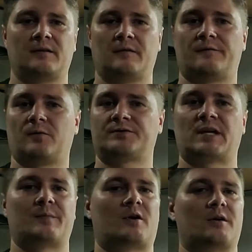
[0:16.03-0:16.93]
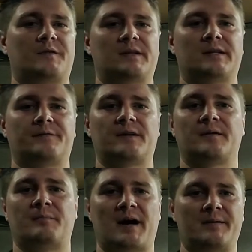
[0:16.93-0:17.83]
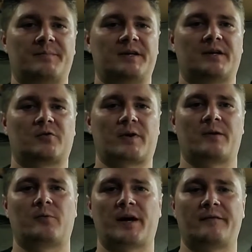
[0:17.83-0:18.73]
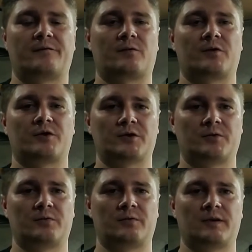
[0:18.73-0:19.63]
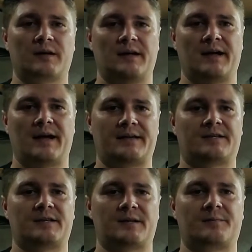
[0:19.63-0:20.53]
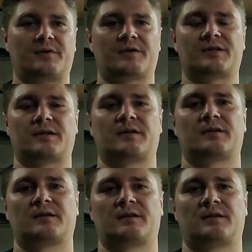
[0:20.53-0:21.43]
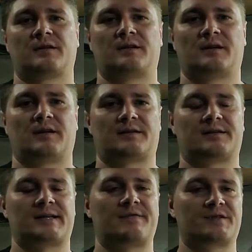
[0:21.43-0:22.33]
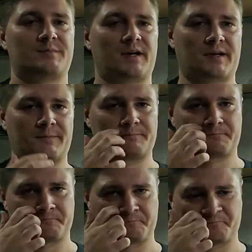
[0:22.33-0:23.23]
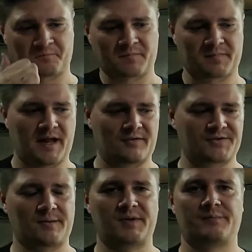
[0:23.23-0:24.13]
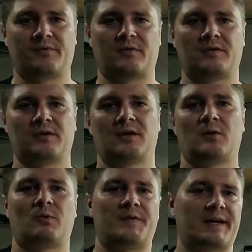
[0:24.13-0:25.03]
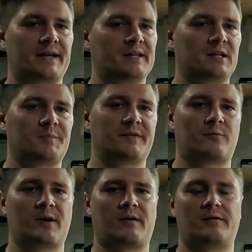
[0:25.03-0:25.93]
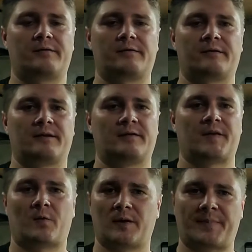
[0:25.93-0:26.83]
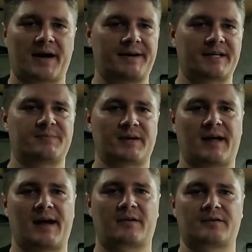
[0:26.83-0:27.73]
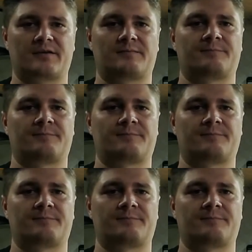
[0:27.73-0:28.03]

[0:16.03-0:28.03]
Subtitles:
full-time RV living might be a great way for you as a young person to save some money. Now, some people, when they get a little bit of wealth, they want to buy a nice big house.